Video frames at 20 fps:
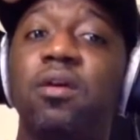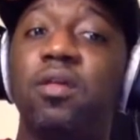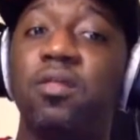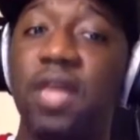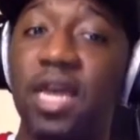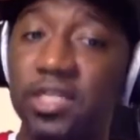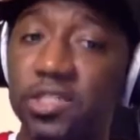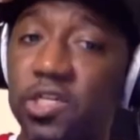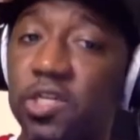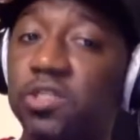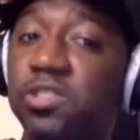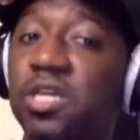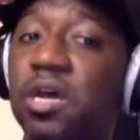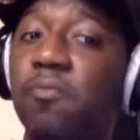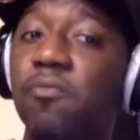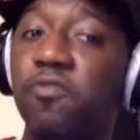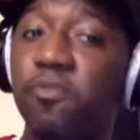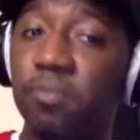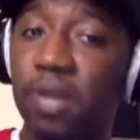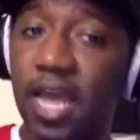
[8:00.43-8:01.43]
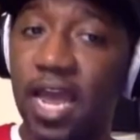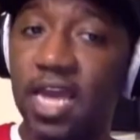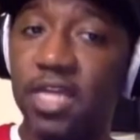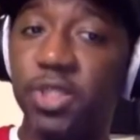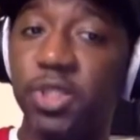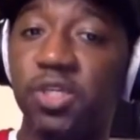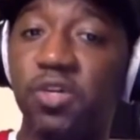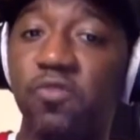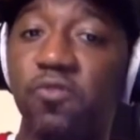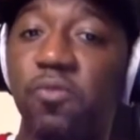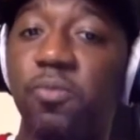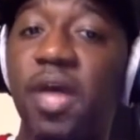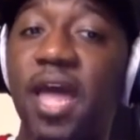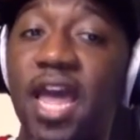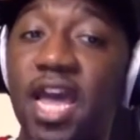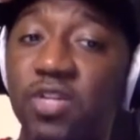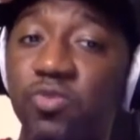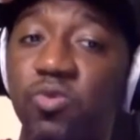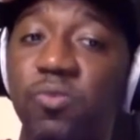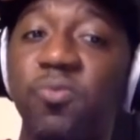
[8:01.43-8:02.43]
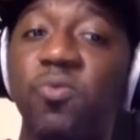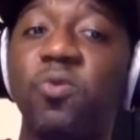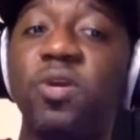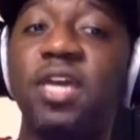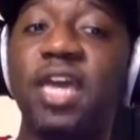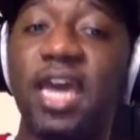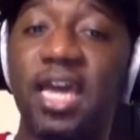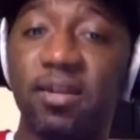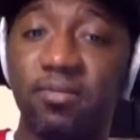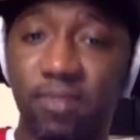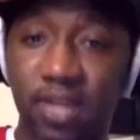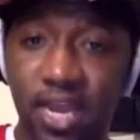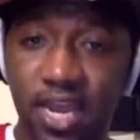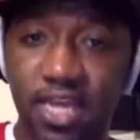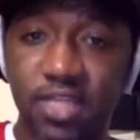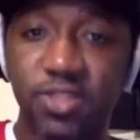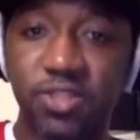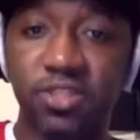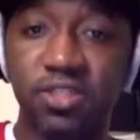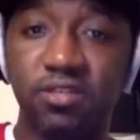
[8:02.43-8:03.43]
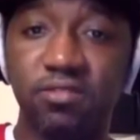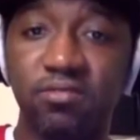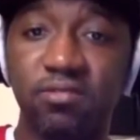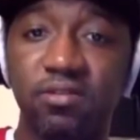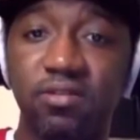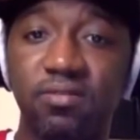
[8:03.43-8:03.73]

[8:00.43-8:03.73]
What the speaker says: they took something from last year, from the ass whooping we gave them last year.